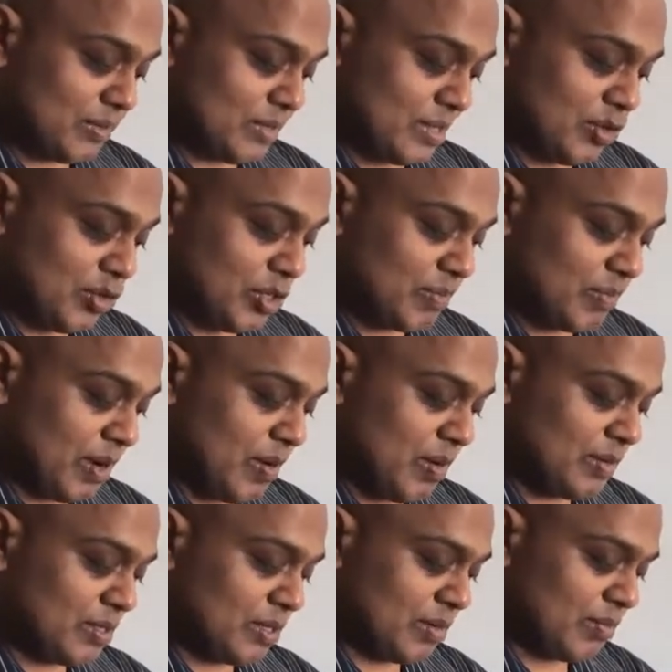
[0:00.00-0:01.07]
Those
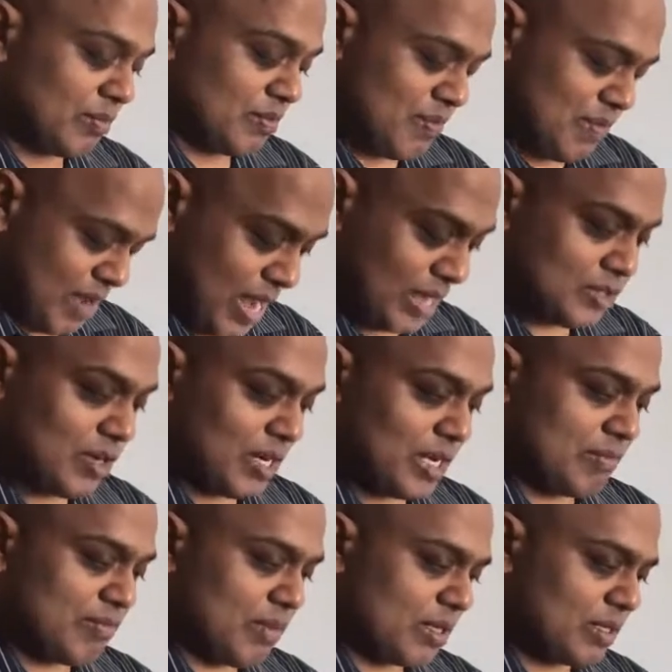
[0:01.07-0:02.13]
problems actually,
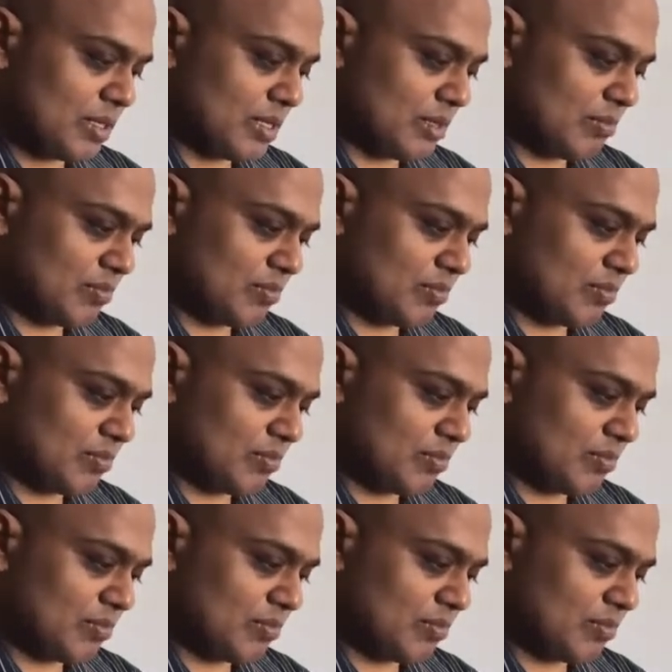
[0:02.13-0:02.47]
but